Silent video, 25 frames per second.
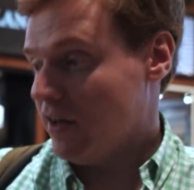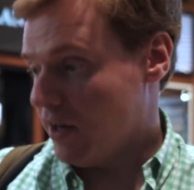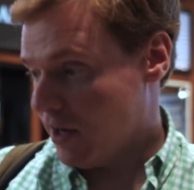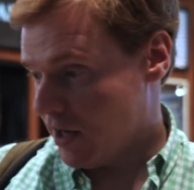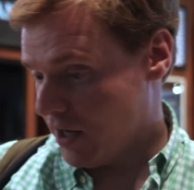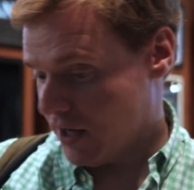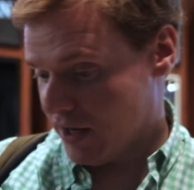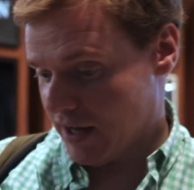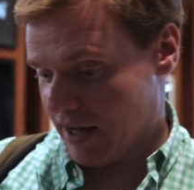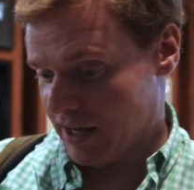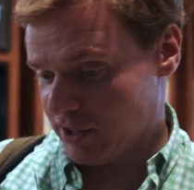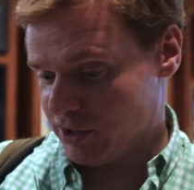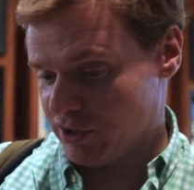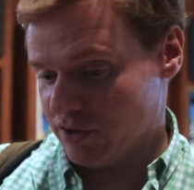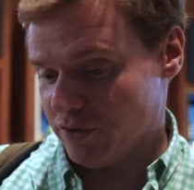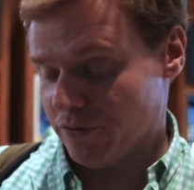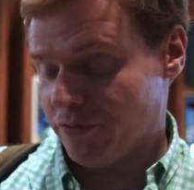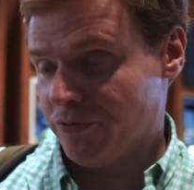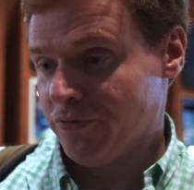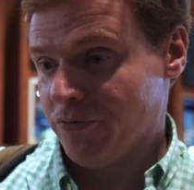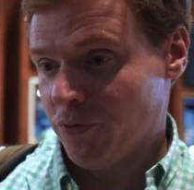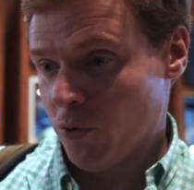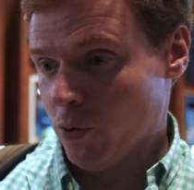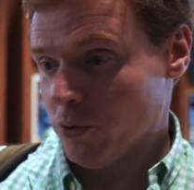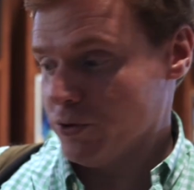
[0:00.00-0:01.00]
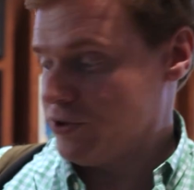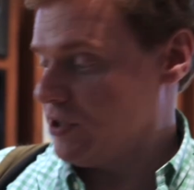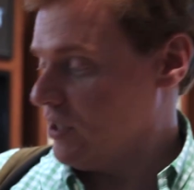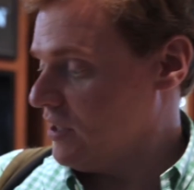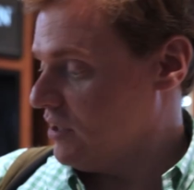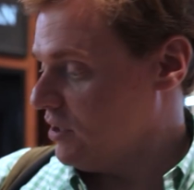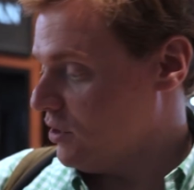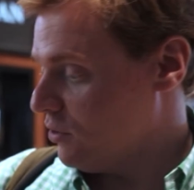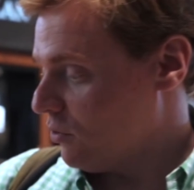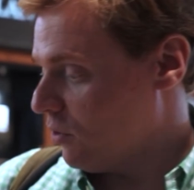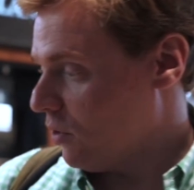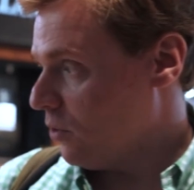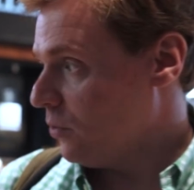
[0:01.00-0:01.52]
Actually, the
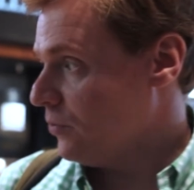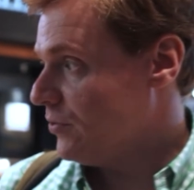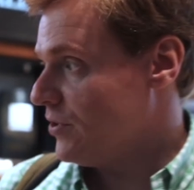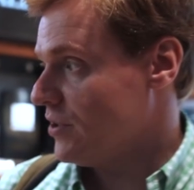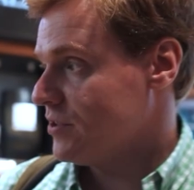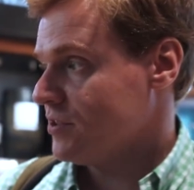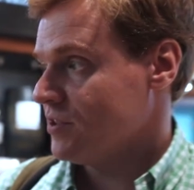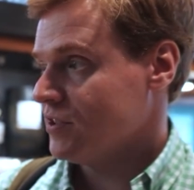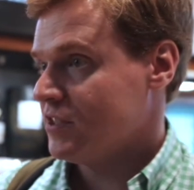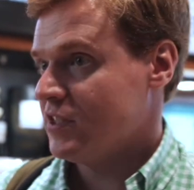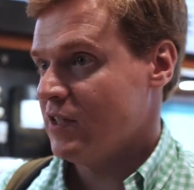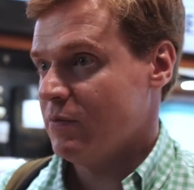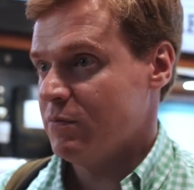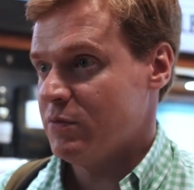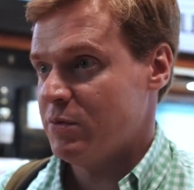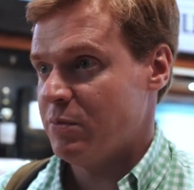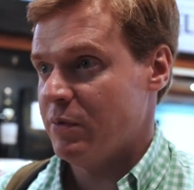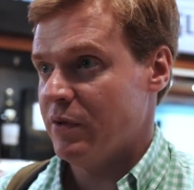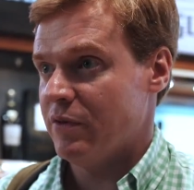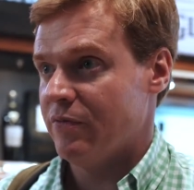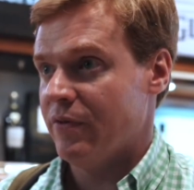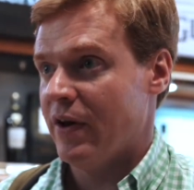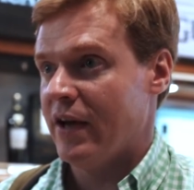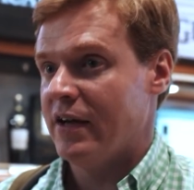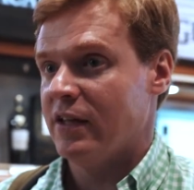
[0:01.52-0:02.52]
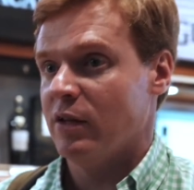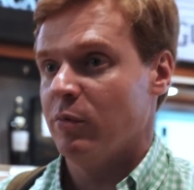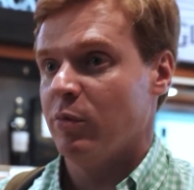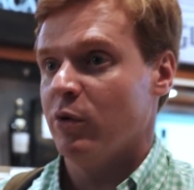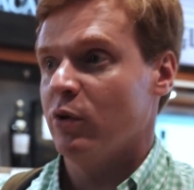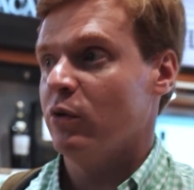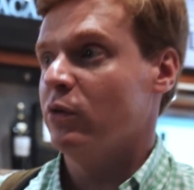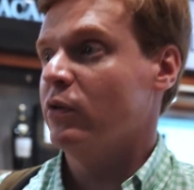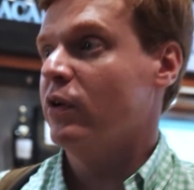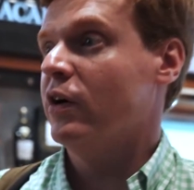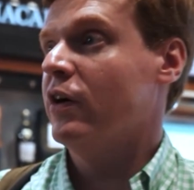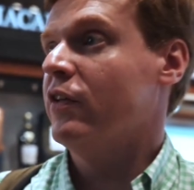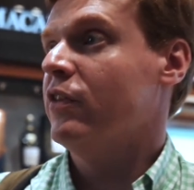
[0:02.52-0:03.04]
14-year-old doesn't seem to be
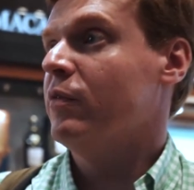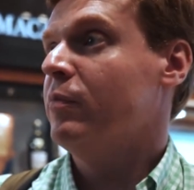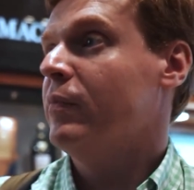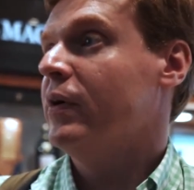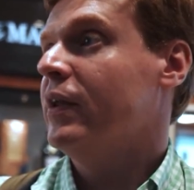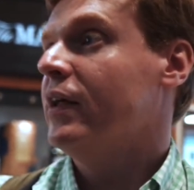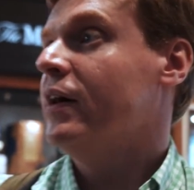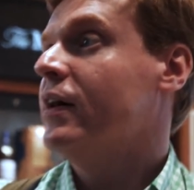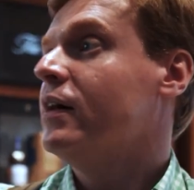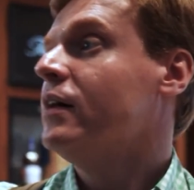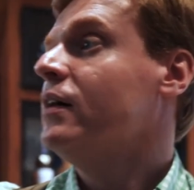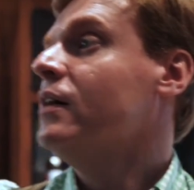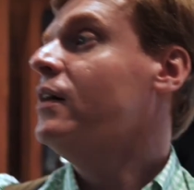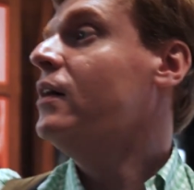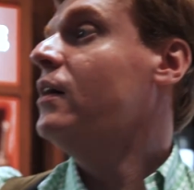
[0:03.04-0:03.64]
available at the minute,